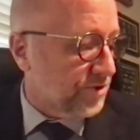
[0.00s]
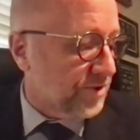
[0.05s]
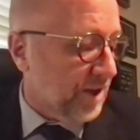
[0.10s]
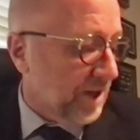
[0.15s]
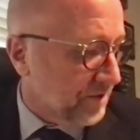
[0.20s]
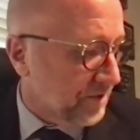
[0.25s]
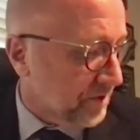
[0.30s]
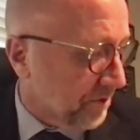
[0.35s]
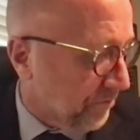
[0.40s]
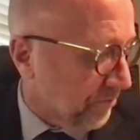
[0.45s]

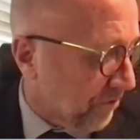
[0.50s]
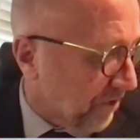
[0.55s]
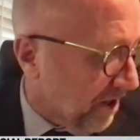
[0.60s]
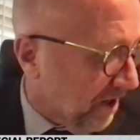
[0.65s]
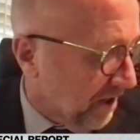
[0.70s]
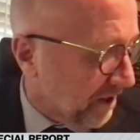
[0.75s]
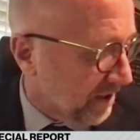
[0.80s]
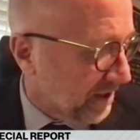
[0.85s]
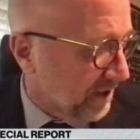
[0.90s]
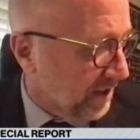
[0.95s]

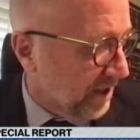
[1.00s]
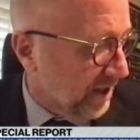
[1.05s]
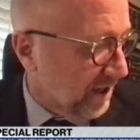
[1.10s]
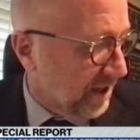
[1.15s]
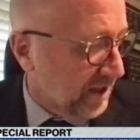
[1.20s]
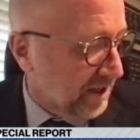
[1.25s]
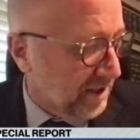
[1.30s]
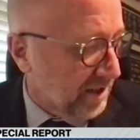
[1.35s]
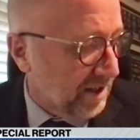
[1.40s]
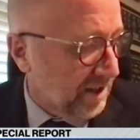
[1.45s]
testified,
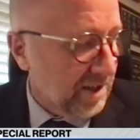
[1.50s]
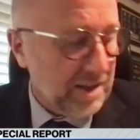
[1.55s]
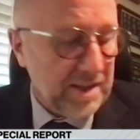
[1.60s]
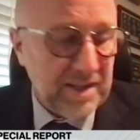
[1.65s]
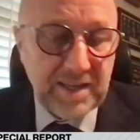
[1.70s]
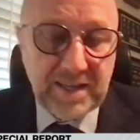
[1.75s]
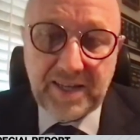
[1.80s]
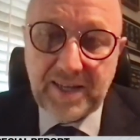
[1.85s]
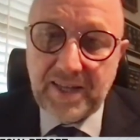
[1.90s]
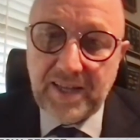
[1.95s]
and
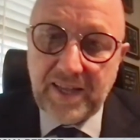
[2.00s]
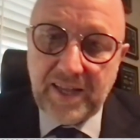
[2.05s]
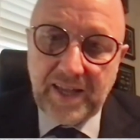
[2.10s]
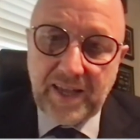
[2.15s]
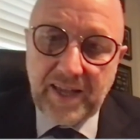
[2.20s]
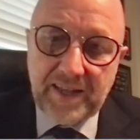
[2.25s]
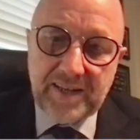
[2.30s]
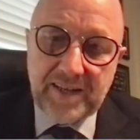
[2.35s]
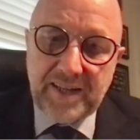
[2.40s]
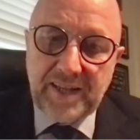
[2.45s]

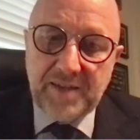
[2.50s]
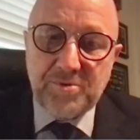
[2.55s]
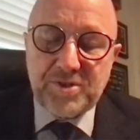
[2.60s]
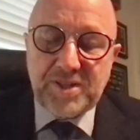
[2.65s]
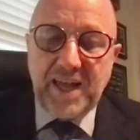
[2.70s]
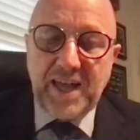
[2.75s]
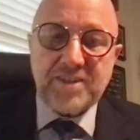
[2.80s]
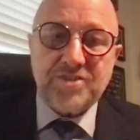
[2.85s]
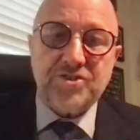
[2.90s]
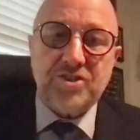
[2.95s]
And it
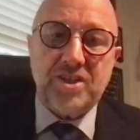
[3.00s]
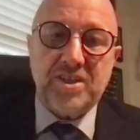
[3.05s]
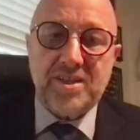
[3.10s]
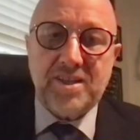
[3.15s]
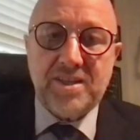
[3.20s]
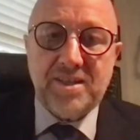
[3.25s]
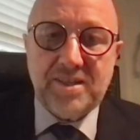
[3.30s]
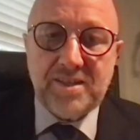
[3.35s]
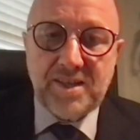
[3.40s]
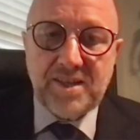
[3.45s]
was
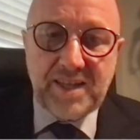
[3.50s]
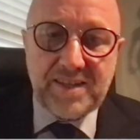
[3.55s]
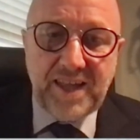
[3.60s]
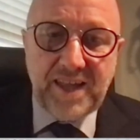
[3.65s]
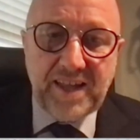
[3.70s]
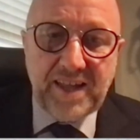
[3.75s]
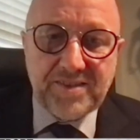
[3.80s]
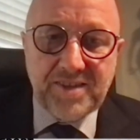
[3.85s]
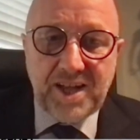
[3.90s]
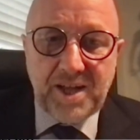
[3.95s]
actually, at
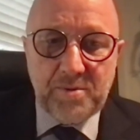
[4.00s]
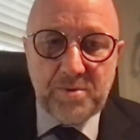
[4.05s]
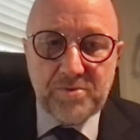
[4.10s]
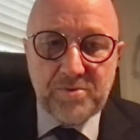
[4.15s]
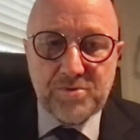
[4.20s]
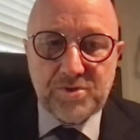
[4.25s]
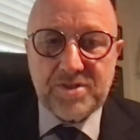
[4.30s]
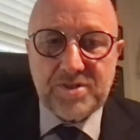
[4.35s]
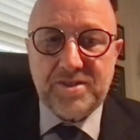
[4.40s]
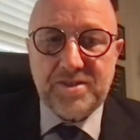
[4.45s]
that time,
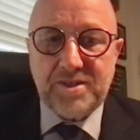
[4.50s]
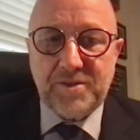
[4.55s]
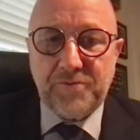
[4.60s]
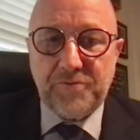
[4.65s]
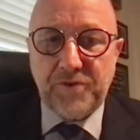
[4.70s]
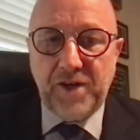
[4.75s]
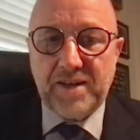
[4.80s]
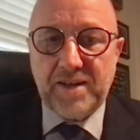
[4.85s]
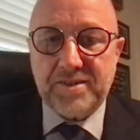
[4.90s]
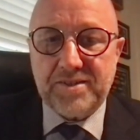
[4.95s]
it was the
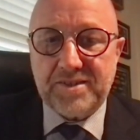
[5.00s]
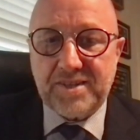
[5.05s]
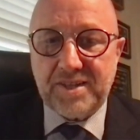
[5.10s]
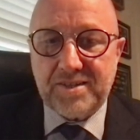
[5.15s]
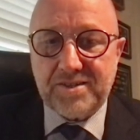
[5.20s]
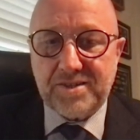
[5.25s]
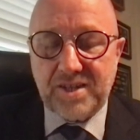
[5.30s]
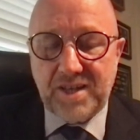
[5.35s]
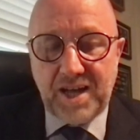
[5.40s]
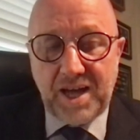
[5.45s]
defense that's,